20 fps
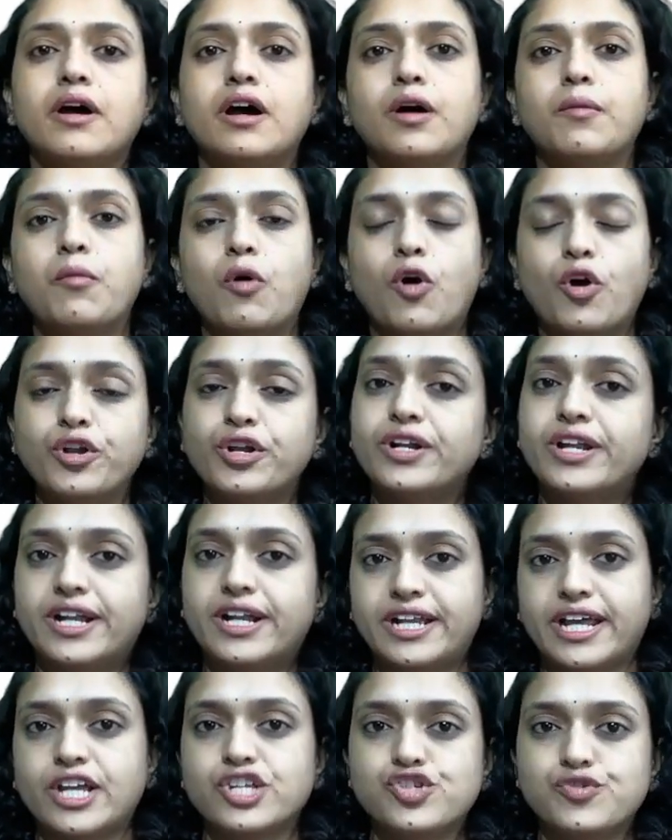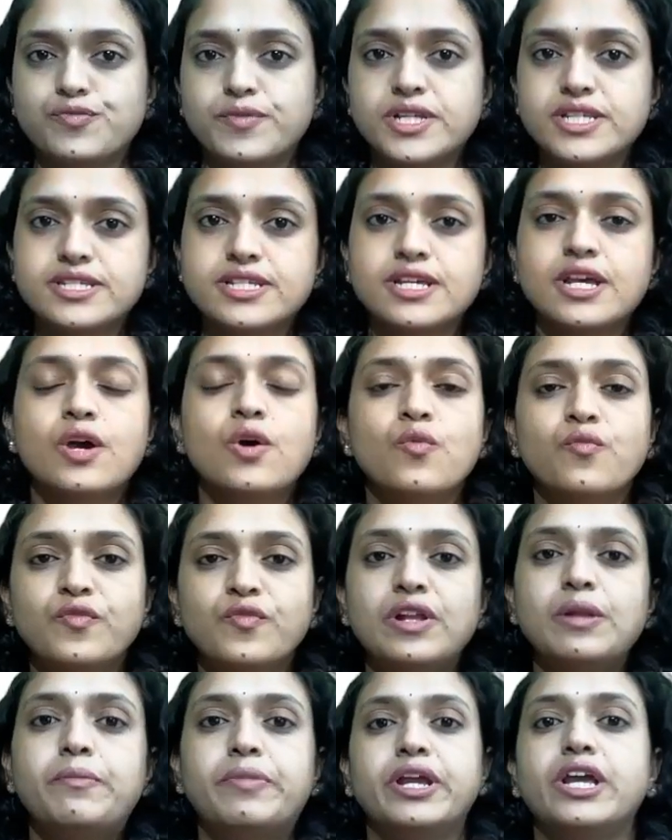bonded attachments
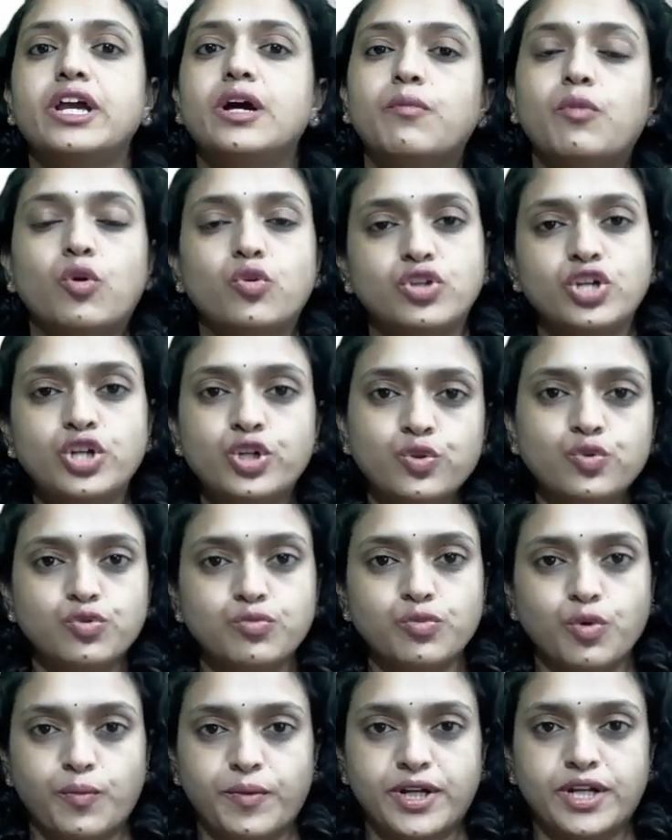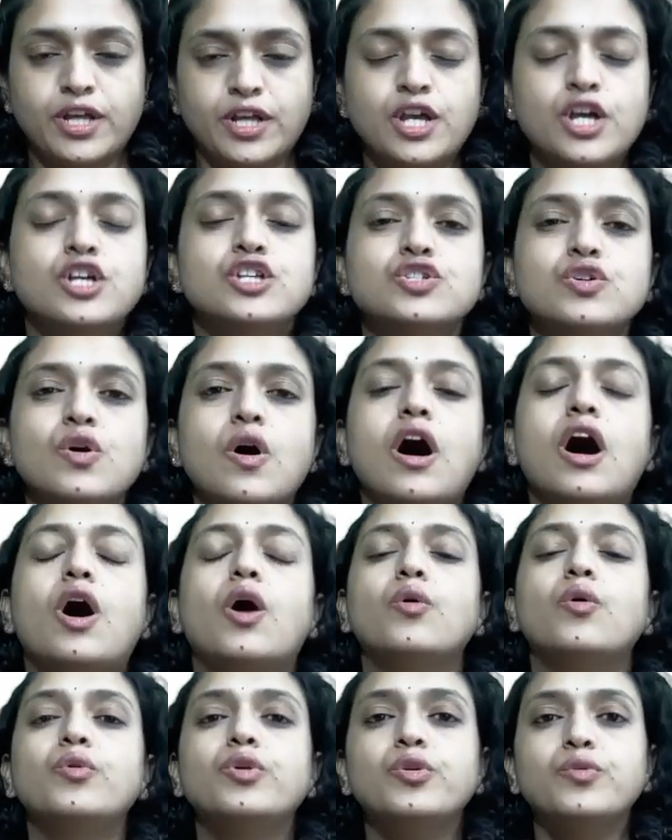will bring about the tooth movement. So
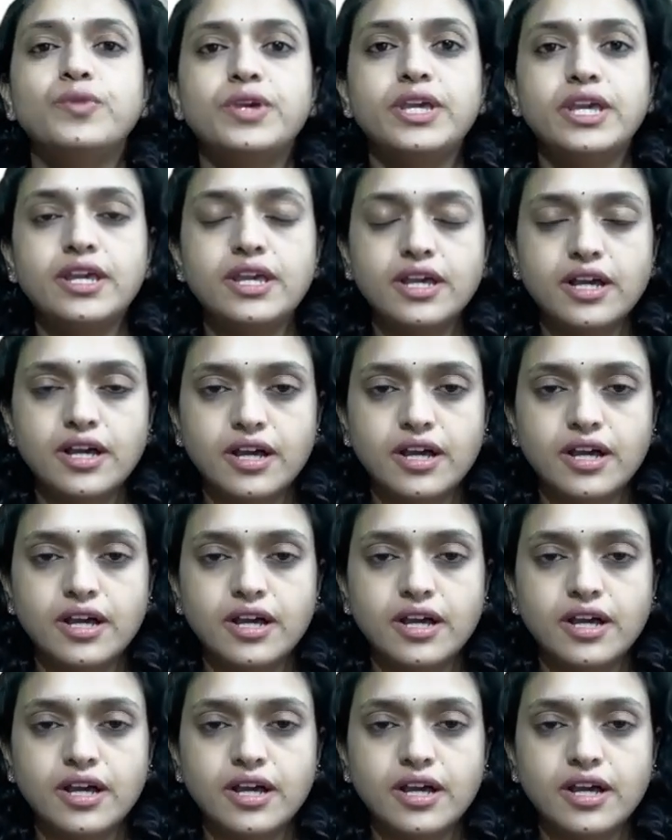how do we